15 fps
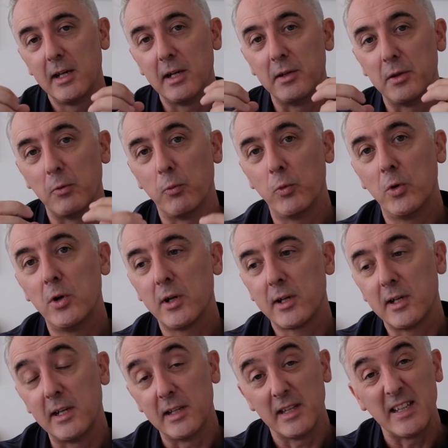in the work
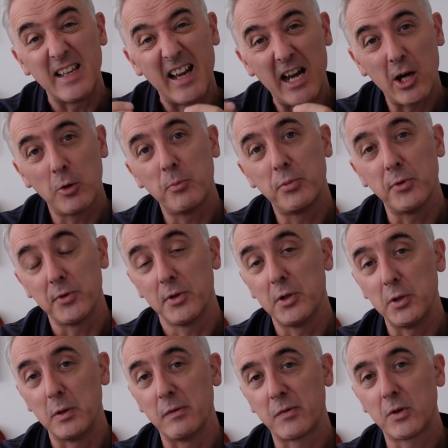and in the output that
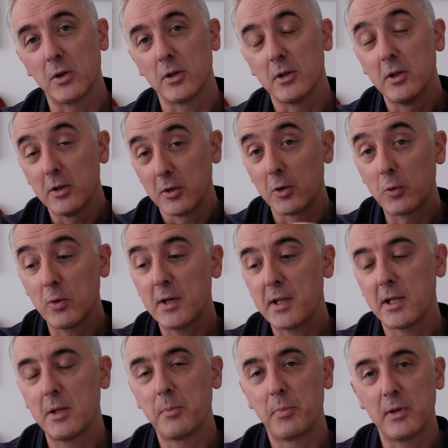you've got. And quite
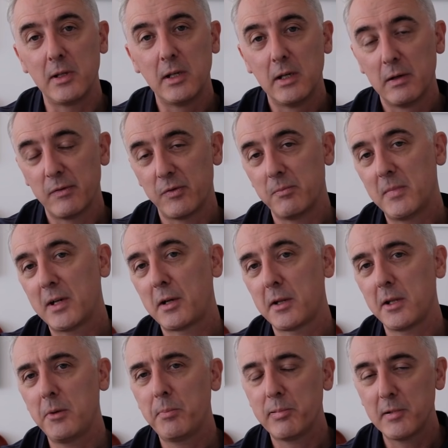simply, for
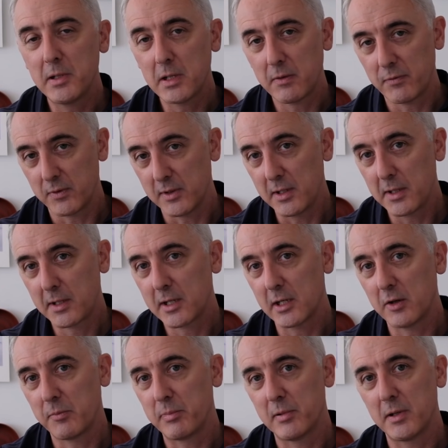magazine prints, for these
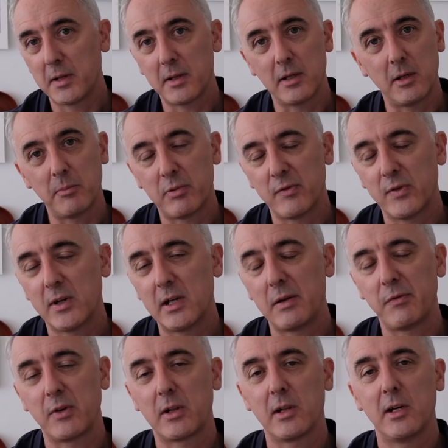kind of prints that I'm providing
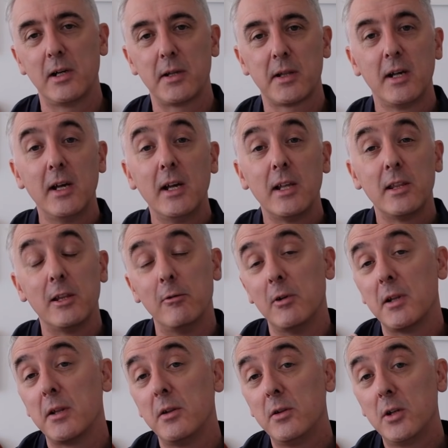for clients, there
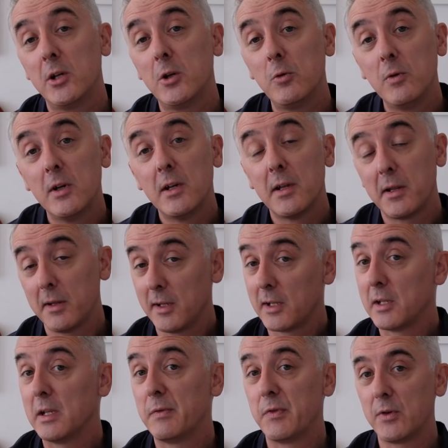is no
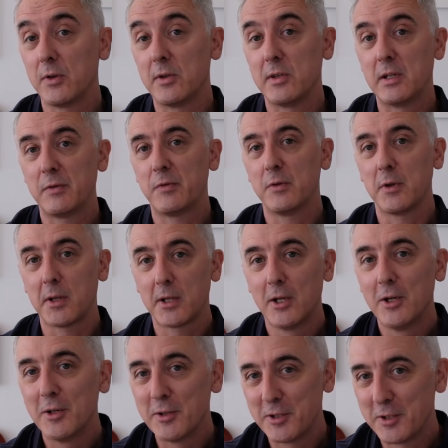significant difference
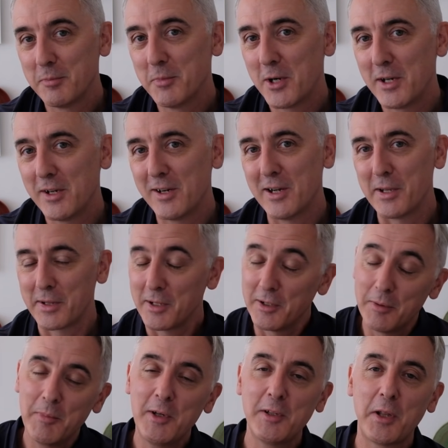to my eyes. Now,
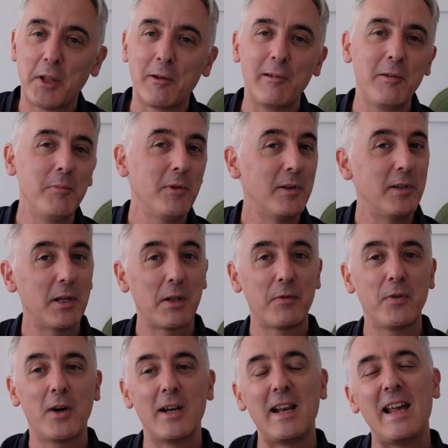you may disagree with me, and that's
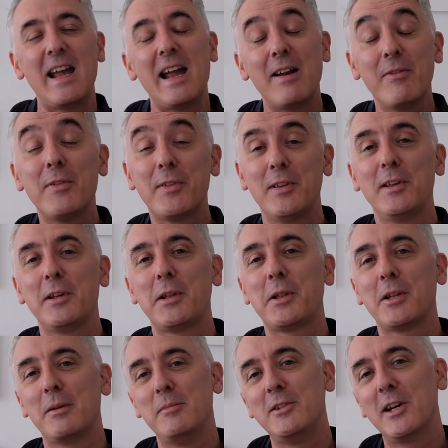fine. Everything is
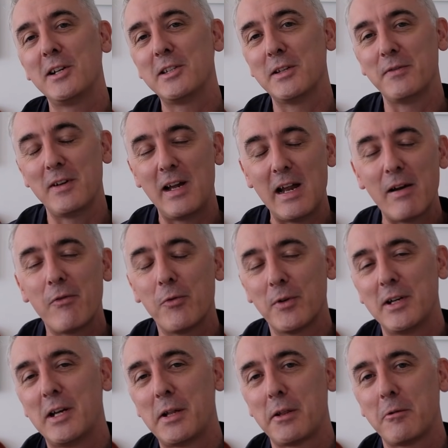subjective,
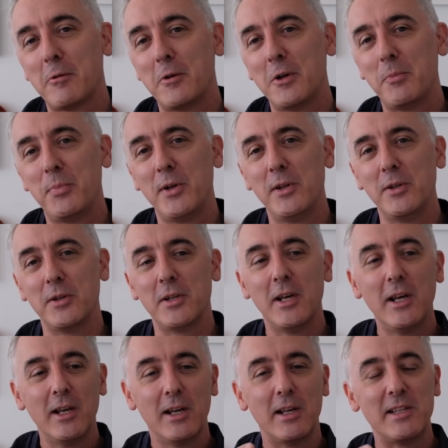everyone has their own opinion,
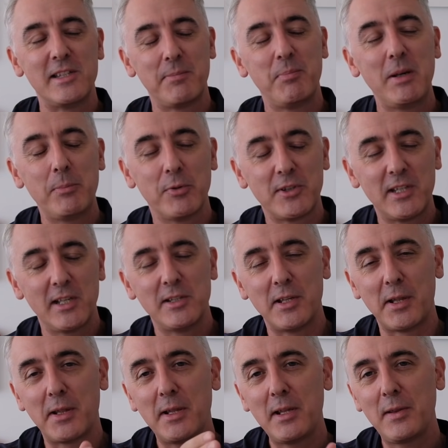and people tend to
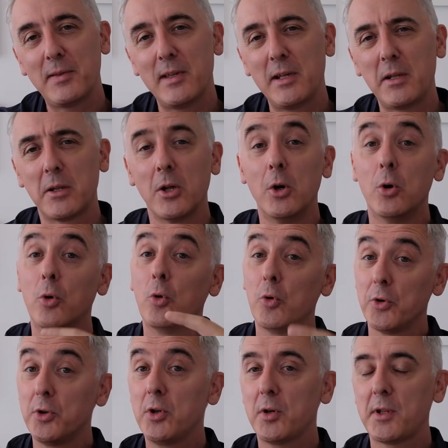see things
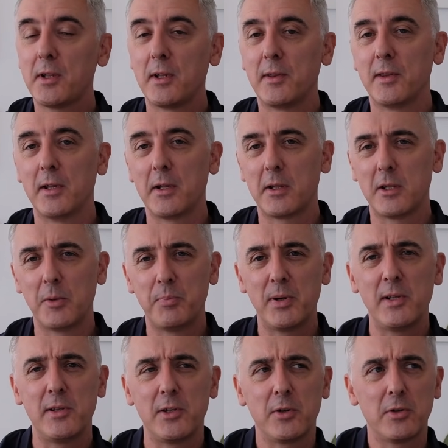or not see things
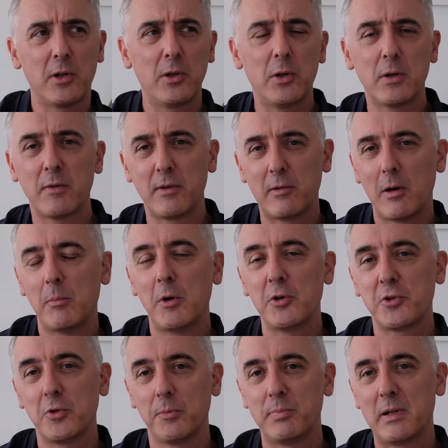depending on a lot of their
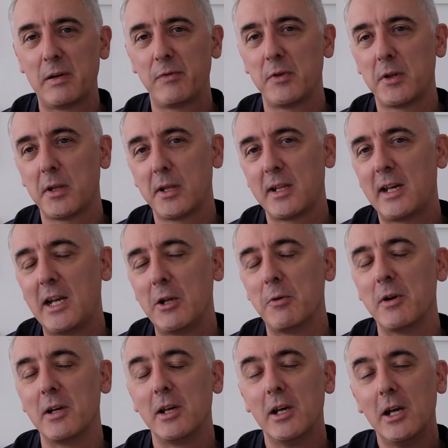emotional preferences
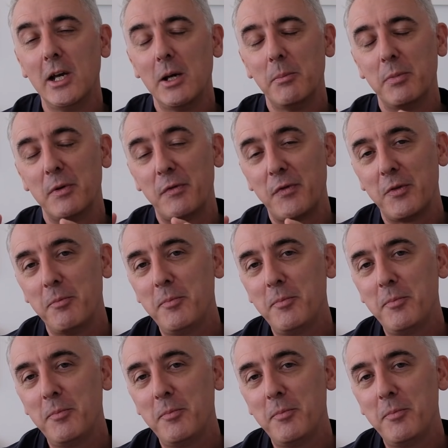anyway. But for